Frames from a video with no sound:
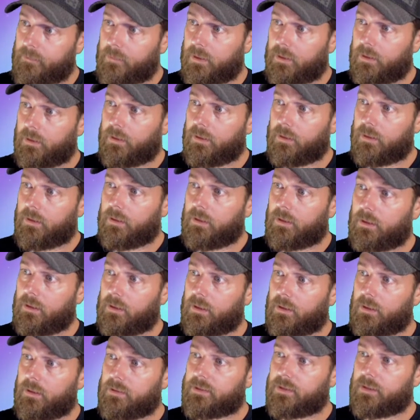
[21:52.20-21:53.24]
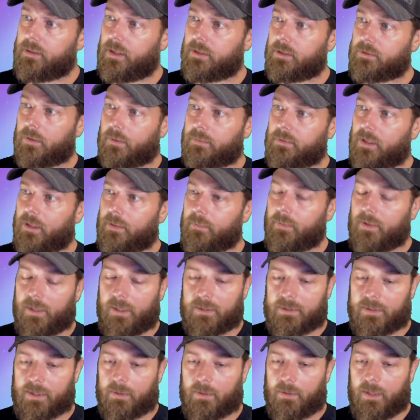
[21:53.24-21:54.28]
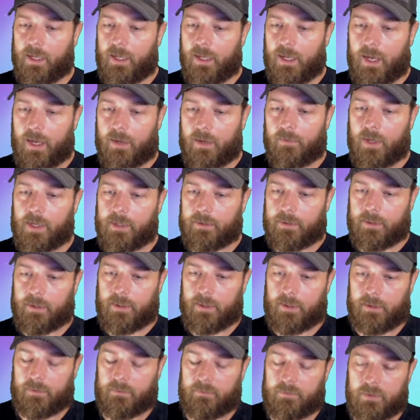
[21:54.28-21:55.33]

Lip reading: And see, that's what I'm talking about. There's the AI right there.